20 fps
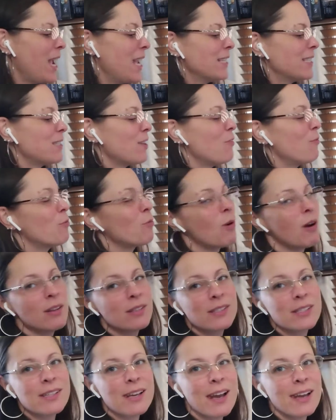Ace of
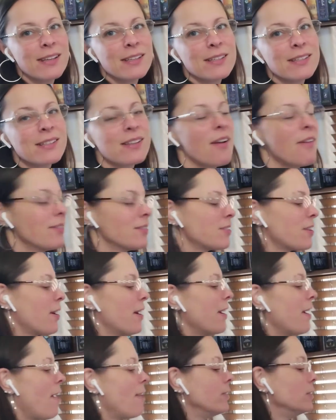Wands, guys.
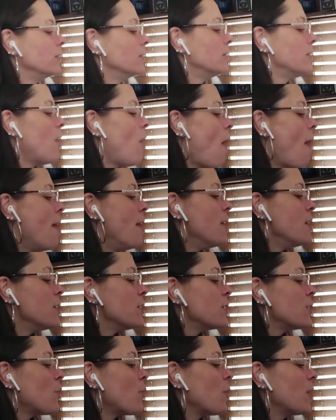Sorry.
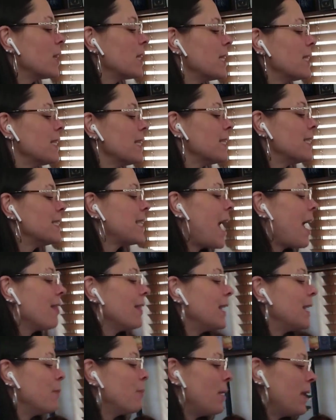So what this is
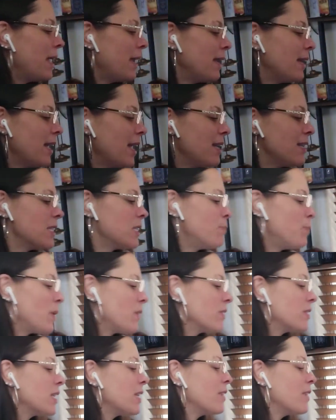telling me is Spirit's